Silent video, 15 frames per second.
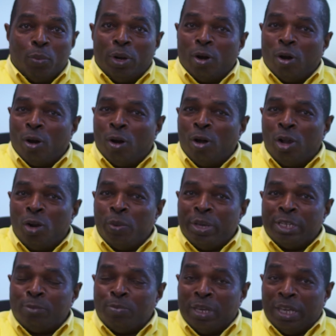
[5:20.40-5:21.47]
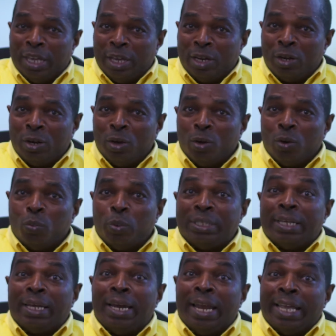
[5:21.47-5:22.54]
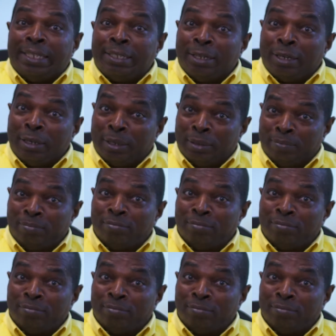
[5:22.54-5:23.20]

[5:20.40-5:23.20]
will always begin with a letter.